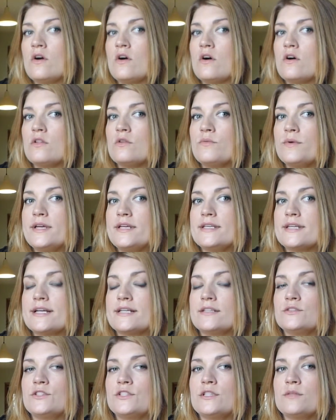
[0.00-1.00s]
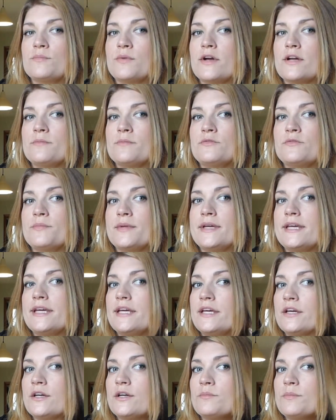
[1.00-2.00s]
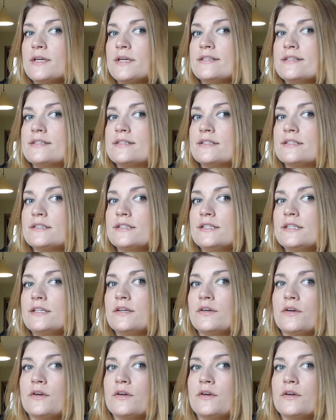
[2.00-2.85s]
all the way down to the bottom of my hair basically.